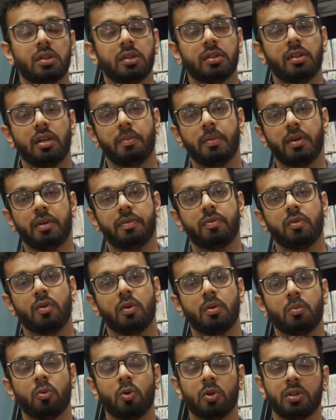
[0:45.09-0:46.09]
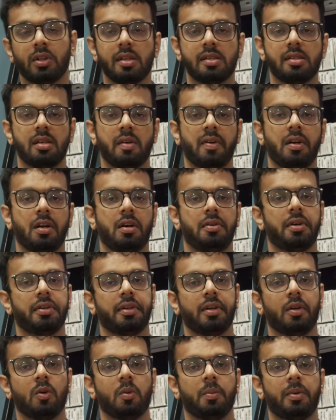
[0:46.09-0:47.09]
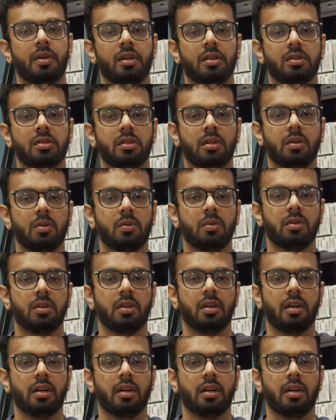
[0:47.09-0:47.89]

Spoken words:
this helmet for more than 700 kilometers now,